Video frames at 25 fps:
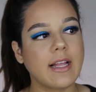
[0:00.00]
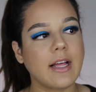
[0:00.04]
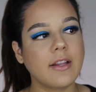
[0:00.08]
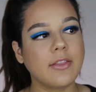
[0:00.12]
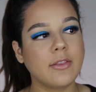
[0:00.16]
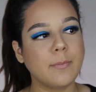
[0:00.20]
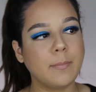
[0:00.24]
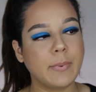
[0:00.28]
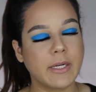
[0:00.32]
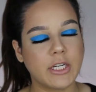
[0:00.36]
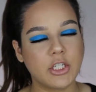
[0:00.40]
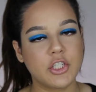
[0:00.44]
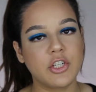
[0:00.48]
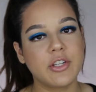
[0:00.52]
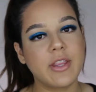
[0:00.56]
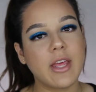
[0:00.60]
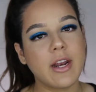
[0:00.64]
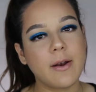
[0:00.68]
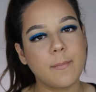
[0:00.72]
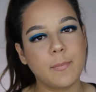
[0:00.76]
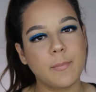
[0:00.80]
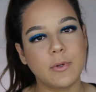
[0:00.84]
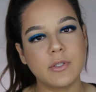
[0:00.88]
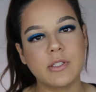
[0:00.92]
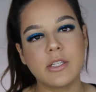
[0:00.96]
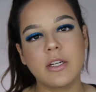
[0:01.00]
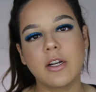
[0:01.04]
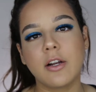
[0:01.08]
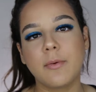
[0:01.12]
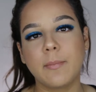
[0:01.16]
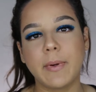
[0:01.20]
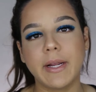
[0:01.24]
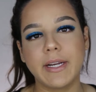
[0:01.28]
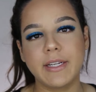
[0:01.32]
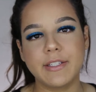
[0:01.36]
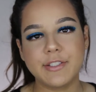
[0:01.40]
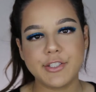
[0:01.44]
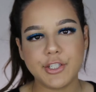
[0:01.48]
the picture that I posted on my
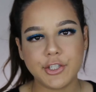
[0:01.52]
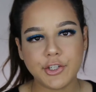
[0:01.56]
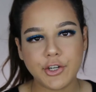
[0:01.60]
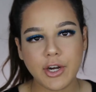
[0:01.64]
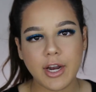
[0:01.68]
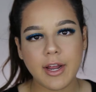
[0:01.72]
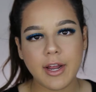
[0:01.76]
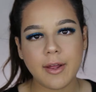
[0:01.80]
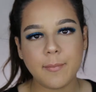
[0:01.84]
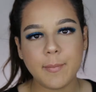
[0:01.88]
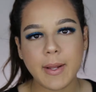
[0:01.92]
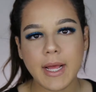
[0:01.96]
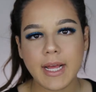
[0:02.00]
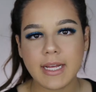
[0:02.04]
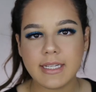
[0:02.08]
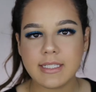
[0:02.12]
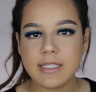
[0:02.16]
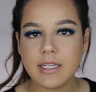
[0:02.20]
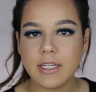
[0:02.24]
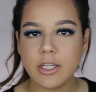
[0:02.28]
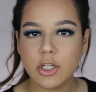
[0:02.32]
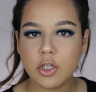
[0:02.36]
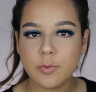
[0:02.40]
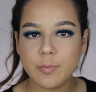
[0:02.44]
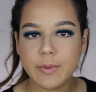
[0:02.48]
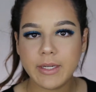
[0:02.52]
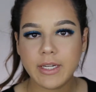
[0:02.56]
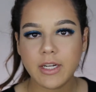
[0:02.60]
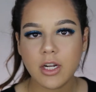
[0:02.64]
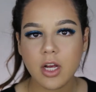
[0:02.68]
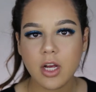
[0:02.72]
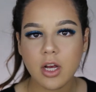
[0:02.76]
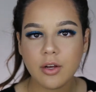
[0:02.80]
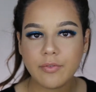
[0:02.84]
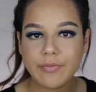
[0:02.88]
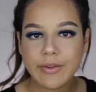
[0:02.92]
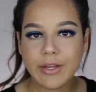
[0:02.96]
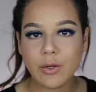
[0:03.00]
Instagram has a little bit
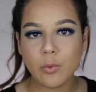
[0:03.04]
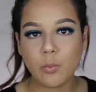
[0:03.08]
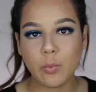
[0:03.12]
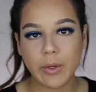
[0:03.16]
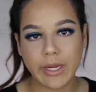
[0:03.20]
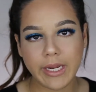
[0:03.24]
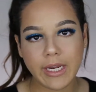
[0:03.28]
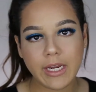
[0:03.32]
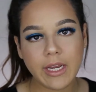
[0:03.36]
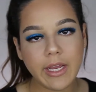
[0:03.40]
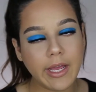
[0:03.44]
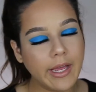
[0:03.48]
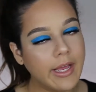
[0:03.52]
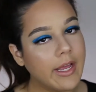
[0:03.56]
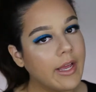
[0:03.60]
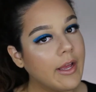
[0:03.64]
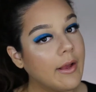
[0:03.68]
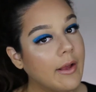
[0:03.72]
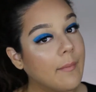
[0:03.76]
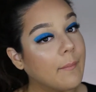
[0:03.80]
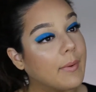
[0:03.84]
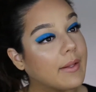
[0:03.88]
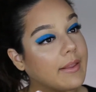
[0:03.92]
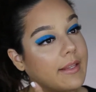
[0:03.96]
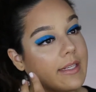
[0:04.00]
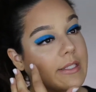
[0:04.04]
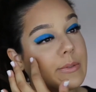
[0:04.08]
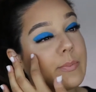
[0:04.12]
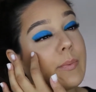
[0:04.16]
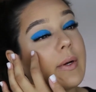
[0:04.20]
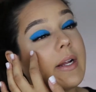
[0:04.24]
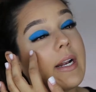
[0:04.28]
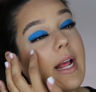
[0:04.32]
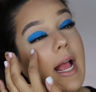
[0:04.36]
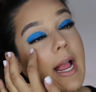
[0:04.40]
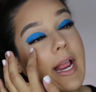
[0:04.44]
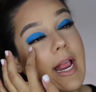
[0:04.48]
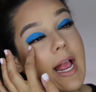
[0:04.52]
of a wing, but this
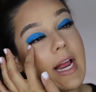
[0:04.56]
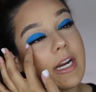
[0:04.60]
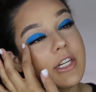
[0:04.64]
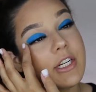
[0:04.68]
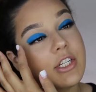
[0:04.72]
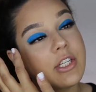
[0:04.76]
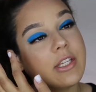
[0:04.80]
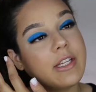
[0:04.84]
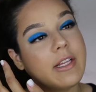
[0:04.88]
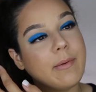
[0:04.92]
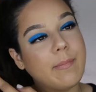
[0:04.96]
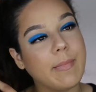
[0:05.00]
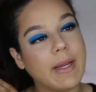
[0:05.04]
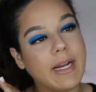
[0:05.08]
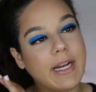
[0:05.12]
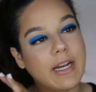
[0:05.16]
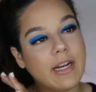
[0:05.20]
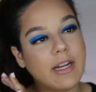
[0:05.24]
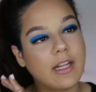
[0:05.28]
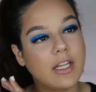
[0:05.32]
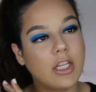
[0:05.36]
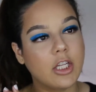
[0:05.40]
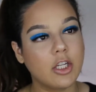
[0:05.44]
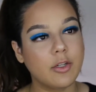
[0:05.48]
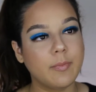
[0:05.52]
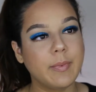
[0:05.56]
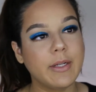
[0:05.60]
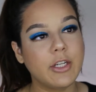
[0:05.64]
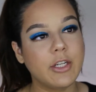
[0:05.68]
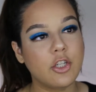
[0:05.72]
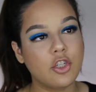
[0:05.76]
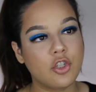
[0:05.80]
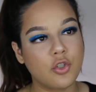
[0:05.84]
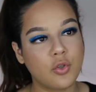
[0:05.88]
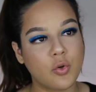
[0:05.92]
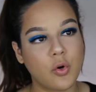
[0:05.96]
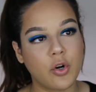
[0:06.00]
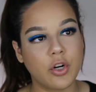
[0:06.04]
one I actually made it a little bit
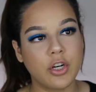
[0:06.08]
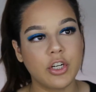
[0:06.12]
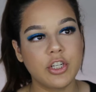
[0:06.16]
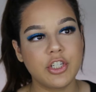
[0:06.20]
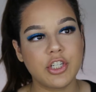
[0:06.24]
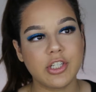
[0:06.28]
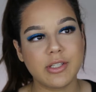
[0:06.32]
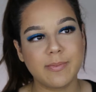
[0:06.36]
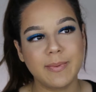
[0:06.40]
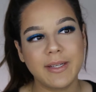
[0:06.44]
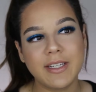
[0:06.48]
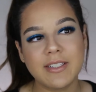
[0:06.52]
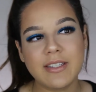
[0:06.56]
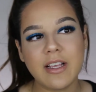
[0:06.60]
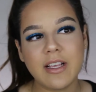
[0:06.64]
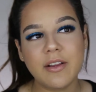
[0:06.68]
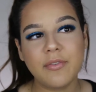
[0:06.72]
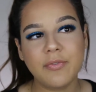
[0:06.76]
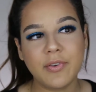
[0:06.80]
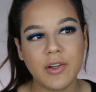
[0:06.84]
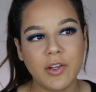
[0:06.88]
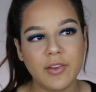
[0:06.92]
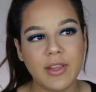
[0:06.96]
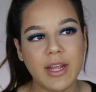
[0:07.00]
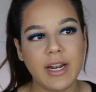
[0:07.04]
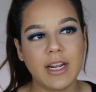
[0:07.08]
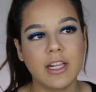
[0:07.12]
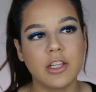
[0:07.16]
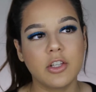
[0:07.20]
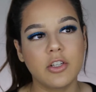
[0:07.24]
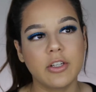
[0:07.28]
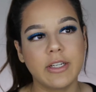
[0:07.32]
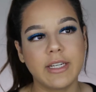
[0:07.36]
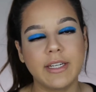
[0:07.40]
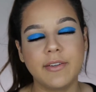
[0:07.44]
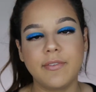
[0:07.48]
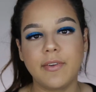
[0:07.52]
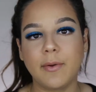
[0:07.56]
shorter just because I felt that it
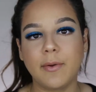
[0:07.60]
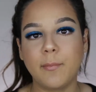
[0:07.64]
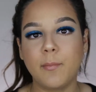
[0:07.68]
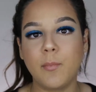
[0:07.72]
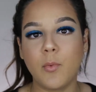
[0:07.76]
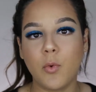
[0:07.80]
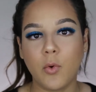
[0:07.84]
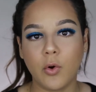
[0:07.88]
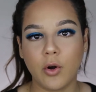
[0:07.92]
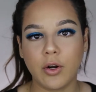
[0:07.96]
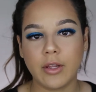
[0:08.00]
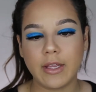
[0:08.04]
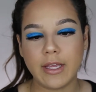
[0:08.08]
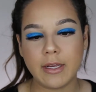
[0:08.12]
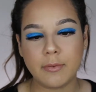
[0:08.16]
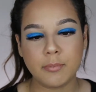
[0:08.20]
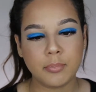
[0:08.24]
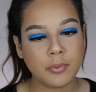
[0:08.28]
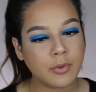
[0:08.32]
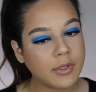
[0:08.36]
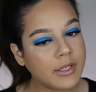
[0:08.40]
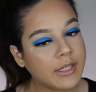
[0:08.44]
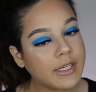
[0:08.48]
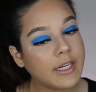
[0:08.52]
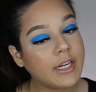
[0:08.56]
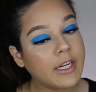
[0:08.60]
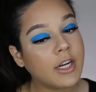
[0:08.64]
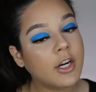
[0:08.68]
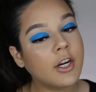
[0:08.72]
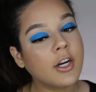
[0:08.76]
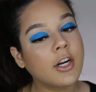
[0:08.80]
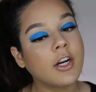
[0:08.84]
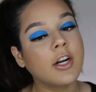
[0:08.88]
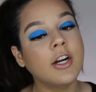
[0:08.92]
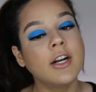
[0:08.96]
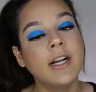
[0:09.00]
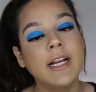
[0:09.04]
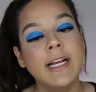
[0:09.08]
looked even more like
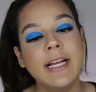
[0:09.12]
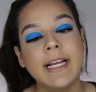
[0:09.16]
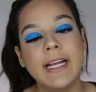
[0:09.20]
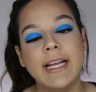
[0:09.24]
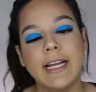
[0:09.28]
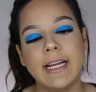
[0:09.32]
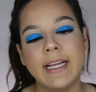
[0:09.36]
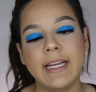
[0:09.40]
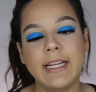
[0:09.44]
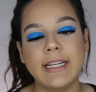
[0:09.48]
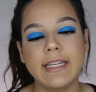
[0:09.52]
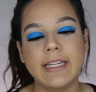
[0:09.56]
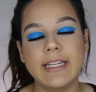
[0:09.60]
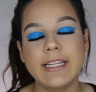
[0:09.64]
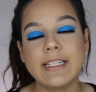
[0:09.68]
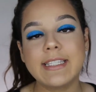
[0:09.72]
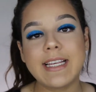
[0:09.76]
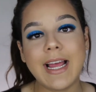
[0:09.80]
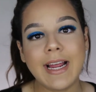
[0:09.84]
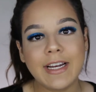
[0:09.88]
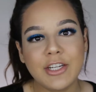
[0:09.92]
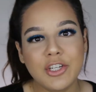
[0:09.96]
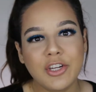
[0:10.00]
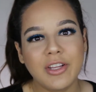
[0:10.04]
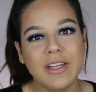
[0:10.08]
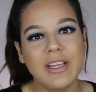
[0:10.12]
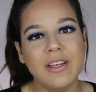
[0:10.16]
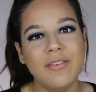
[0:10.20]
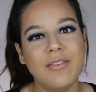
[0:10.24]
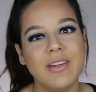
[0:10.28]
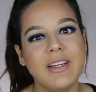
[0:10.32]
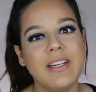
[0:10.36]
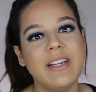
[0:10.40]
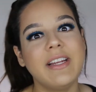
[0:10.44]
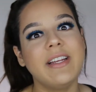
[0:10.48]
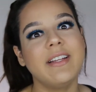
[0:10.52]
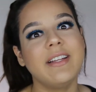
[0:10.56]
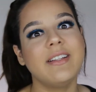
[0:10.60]
prettier, and it's actually
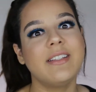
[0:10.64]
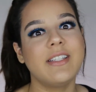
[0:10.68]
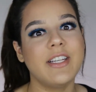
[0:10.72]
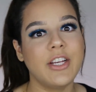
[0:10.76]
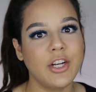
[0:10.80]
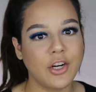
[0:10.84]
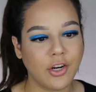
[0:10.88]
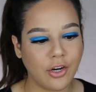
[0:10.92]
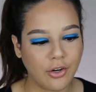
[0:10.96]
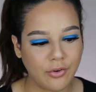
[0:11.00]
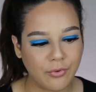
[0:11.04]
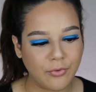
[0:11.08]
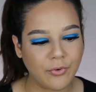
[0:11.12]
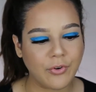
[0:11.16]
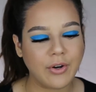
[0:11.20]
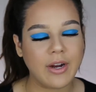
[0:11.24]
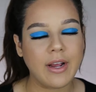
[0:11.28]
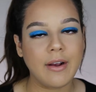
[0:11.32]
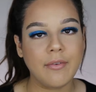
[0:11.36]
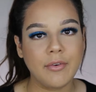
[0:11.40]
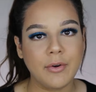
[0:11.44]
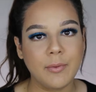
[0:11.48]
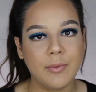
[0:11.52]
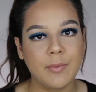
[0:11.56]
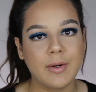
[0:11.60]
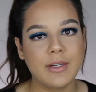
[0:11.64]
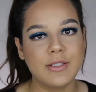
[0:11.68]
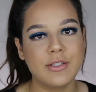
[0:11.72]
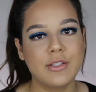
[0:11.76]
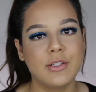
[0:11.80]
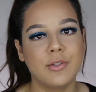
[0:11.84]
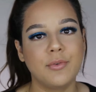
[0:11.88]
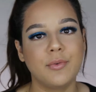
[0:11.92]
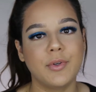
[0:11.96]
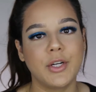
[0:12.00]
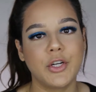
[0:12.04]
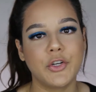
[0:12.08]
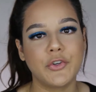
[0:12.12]
even easier for everyone to
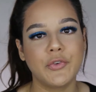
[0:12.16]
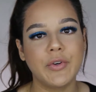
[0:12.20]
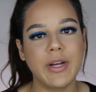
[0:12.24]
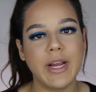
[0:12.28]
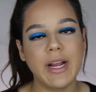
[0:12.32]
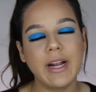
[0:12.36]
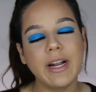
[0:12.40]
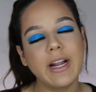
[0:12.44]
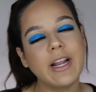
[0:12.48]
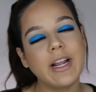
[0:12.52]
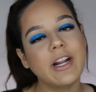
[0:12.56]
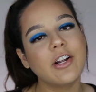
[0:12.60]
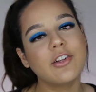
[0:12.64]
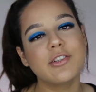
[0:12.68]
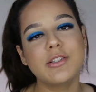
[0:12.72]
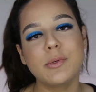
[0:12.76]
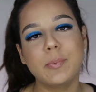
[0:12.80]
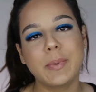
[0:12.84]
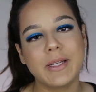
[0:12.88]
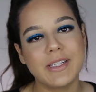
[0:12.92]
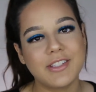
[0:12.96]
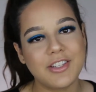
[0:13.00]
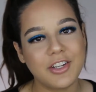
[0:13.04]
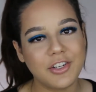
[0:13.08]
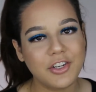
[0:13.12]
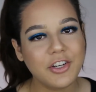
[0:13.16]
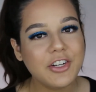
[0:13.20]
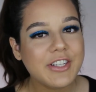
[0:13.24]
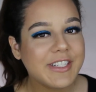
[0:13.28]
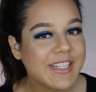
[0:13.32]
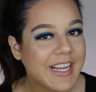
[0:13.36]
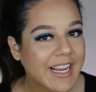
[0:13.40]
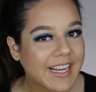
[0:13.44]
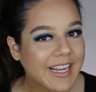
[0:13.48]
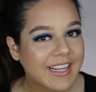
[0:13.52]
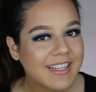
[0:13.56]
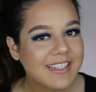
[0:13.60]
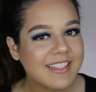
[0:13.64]
recreate. It all depends on your
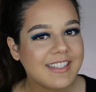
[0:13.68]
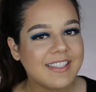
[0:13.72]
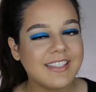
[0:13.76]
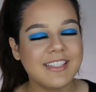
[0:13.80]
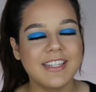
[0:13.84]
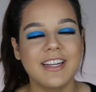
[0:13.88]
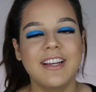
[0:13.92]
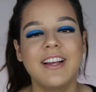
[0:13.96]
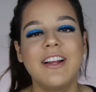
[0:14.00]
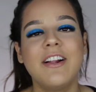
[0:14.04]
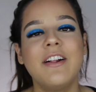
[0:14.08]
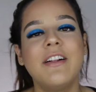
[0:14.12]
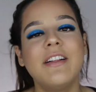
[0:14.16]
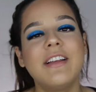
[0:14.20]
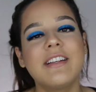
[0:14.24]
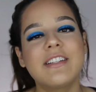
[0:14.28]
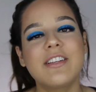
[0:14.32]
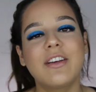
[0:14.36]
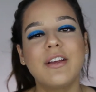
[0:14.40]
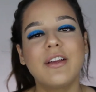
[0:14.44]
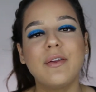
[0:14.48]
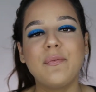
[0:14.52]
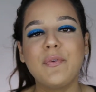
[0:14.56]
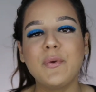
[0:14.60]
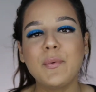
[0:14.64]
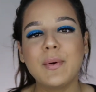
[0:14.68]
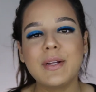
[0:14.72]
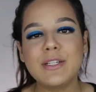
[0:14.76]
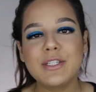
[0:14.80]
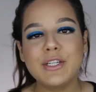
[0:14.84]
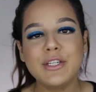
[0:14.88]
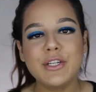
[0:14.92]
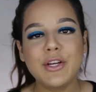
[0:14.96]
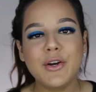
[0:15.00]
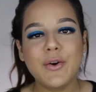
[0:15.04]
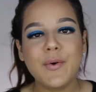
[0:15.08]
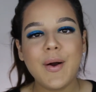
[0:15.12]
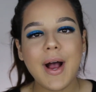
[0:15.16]
taste. So if you want to
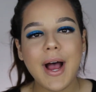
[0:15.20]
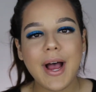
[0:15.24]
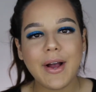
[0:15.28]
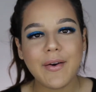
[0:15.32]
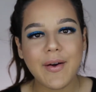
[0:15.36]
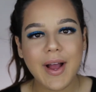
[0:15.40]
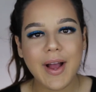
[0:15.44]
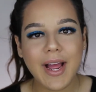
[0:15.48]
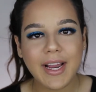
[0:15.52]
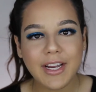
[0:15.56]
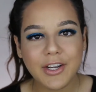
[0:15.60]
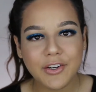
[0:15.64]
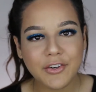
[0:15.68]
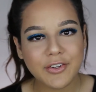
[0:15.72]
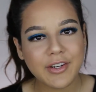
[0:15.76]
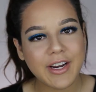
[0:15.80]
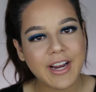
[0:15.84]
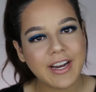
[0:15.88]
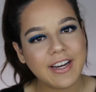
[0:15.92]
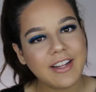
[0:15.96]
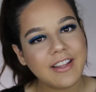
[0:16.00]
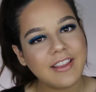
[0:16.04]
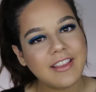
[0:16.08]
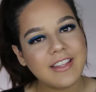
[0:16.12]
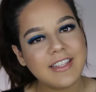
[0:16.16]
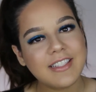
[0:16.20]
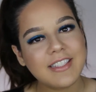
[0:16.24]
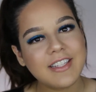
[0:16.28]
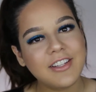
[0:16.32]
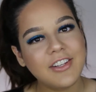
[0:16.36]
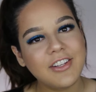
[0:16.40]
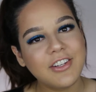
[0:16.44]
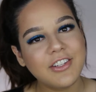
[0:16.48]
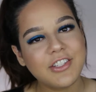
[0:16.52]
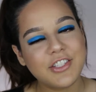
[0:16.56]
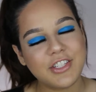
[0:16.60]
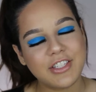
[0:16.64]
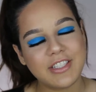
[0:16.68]
know how I created this
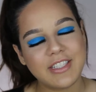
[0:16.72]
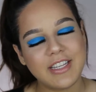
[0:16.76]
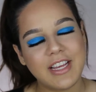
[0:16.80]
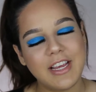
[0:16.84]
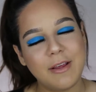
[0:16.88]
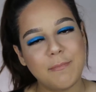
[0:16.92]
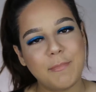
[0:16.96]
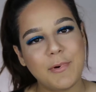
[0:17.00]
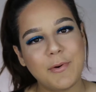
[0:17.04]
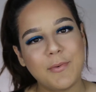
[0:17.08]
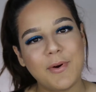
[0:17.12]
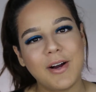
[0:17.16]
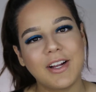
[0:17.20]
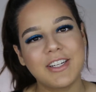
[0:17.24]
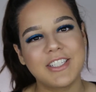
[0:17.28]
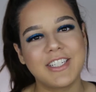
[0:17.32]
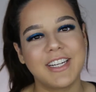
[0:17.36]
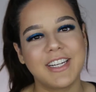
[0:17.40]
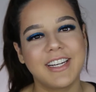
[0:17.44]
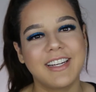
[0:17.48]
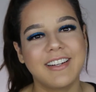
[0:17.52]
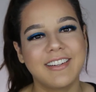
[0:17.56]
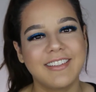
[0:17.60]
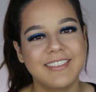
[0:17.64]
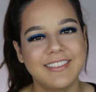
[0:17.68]
look, just keep on watching.